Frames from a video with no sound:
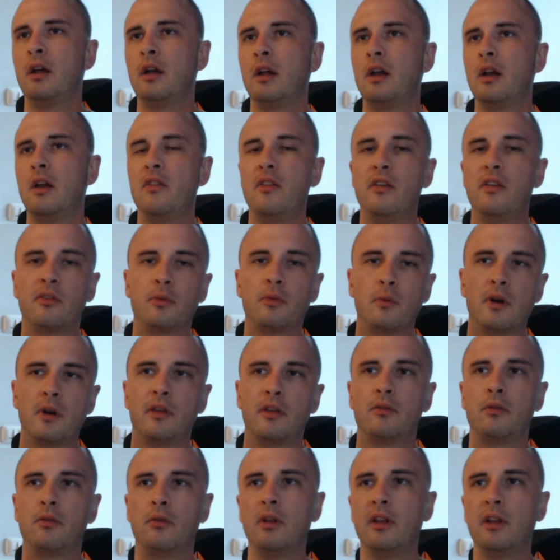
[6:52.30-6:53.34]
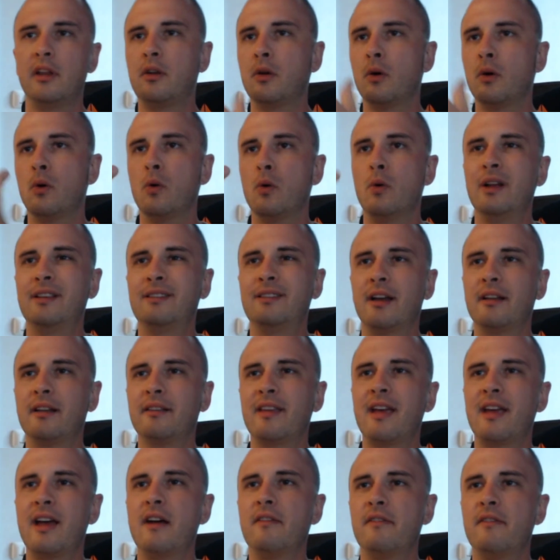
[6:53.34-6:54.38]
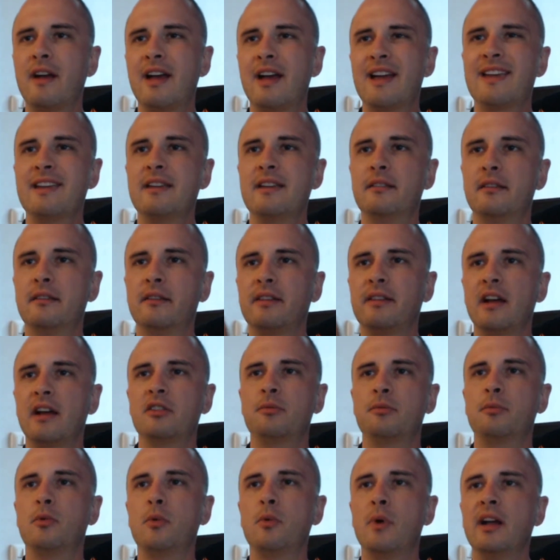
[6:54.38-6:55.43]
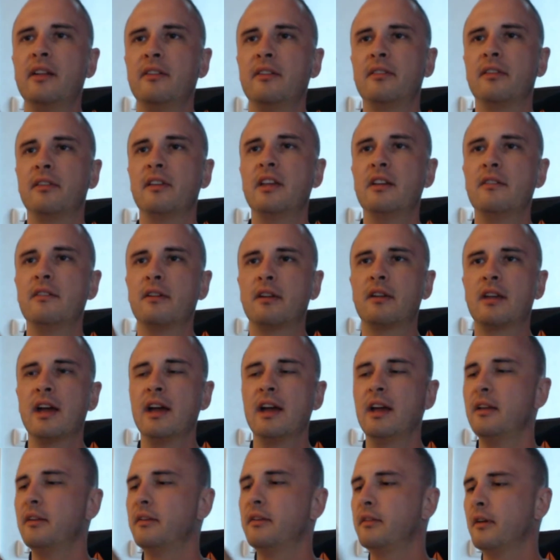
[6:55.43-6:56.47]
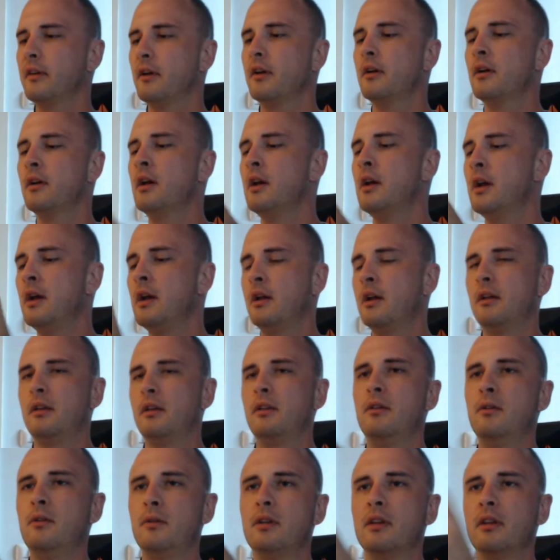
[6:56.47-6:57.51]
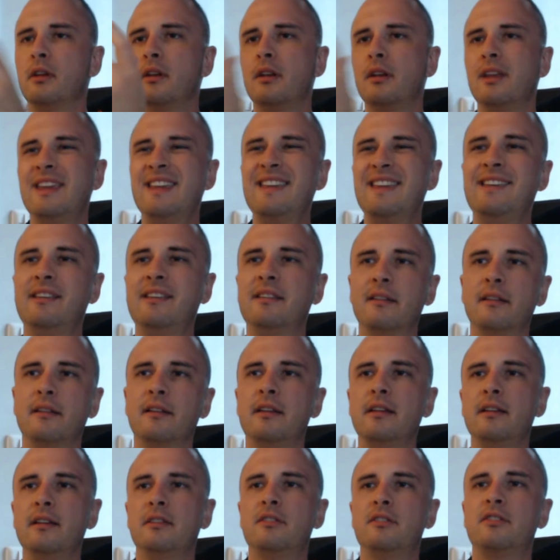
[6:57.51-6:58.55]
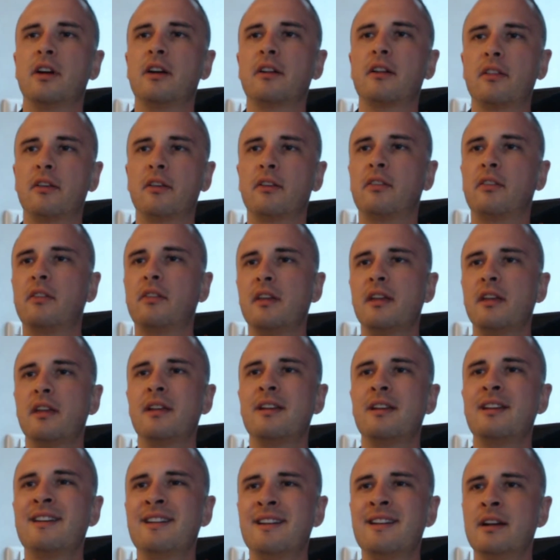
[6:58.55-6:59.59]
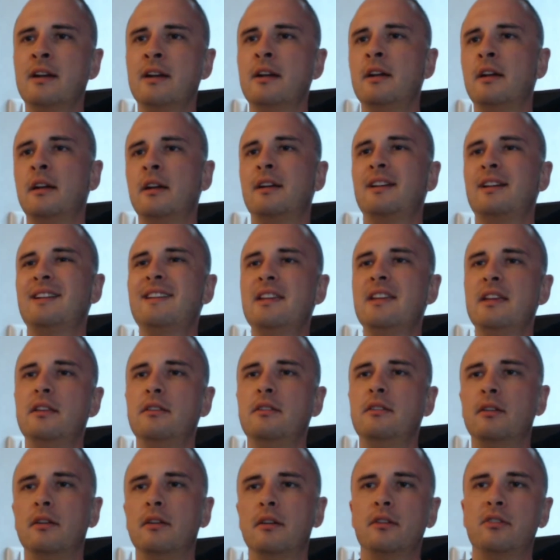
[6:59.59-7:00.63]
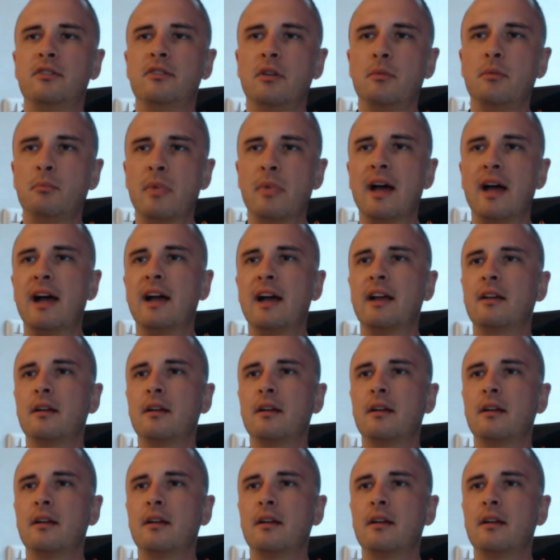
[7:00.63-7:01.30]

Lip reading: This one is really cool. It does have a detachable weight sleeve, okay, so you can easily chuck this thing in your gym bag.